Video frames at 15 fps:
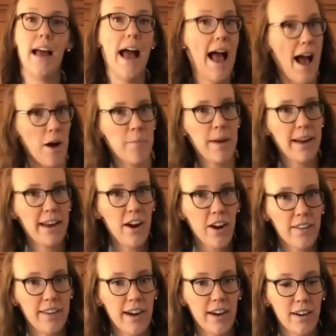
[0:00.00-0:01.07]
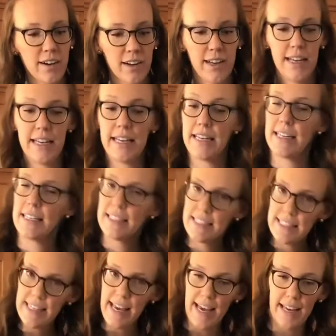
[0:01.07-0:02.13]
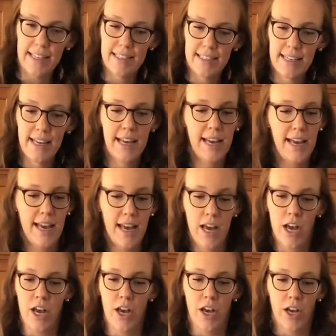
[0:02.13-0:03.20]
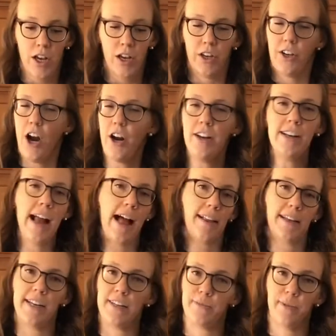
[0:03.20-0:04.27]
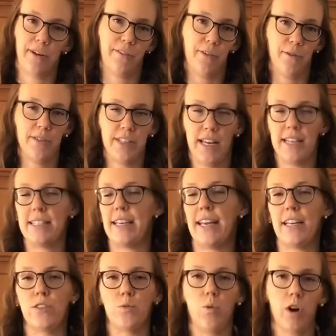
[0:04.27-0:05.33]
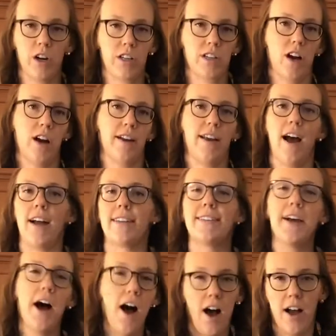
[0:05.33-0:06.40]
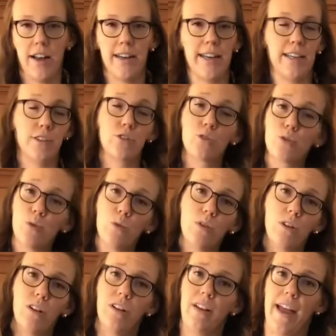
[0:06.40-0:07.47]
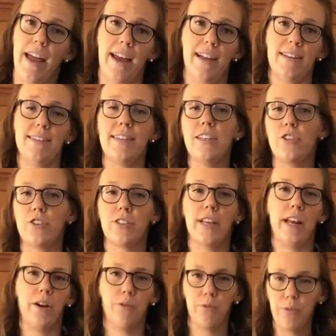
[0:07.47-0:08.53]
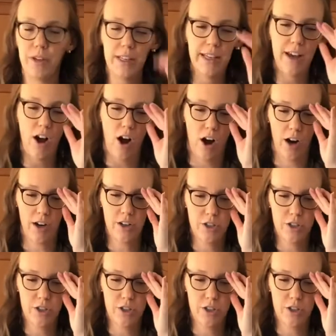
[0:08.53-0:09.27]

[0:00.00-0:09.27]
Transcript: How many are there? 6. Cardinality is one of those things that gets worked on a ton in school, and teachers hit it really hard.